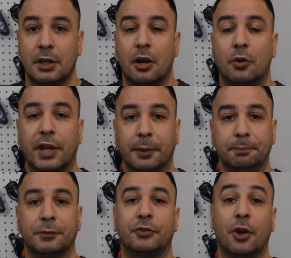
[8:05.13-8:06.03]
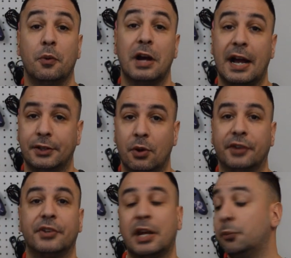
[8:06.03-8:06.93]
Okay, so I know I
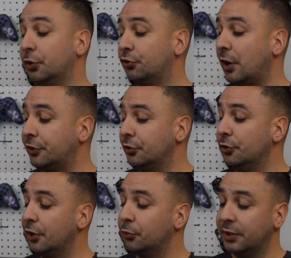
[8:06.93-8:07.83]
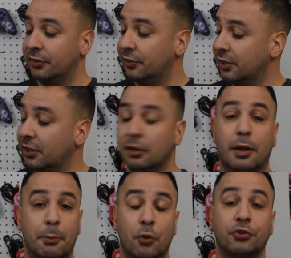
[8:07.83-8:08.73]
said I would try to do this with as little
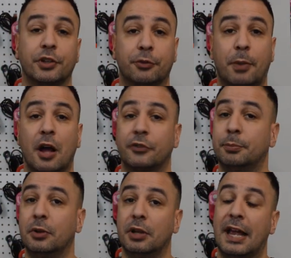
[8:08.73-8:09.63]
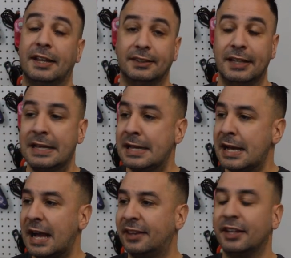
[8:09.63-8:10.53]
emotion as possible, and
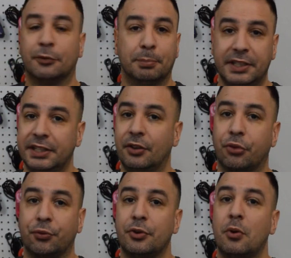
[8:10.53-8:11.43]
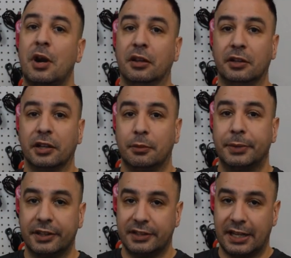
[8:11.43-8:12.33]
I think it's bleeding through though a little
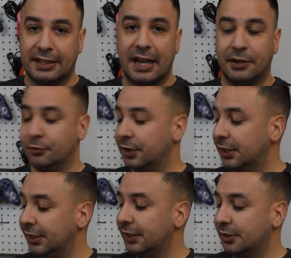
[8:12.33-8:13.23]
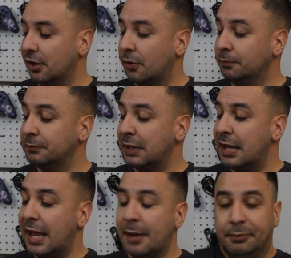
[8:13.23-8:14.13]
bit that I really, you know,
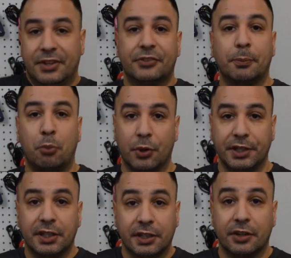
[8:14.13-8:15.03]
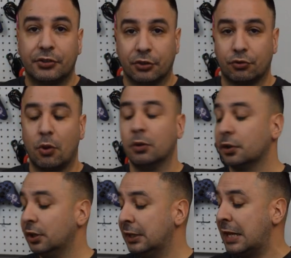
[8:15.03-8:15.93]
am disappointed in this
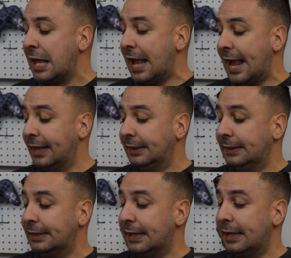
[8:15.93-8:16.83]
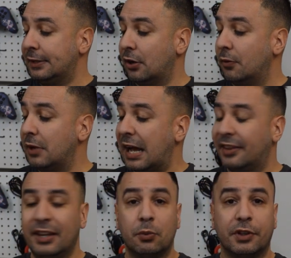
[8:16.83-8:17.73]
controller. And, you know, I
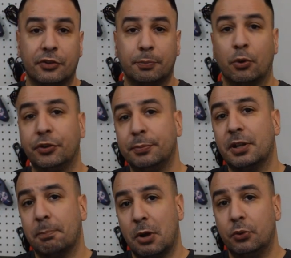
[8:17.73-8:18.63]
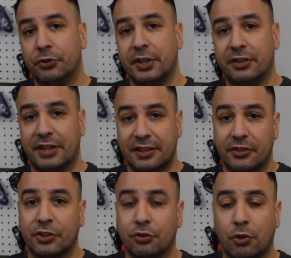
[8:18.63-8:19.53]
think what disappoints me the most is that
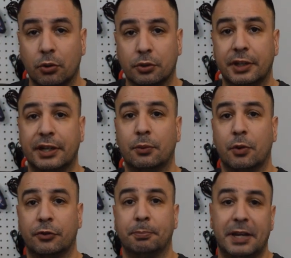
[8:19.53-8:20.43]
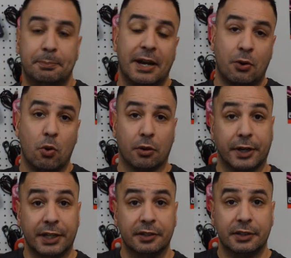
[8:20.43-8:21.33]
this controller was made by Hori.
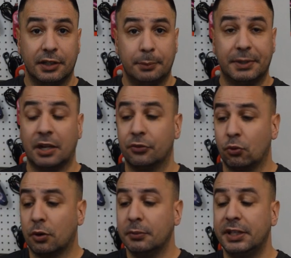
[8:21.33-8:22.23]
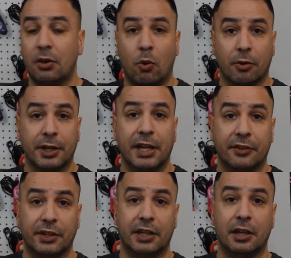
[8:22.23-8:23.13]
Because normally Hori
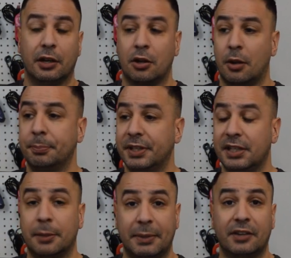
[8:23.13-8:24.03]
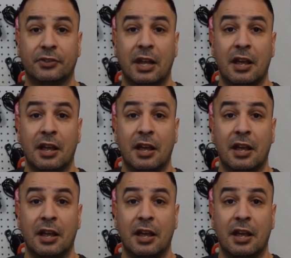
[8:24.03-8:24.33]
is a company that makes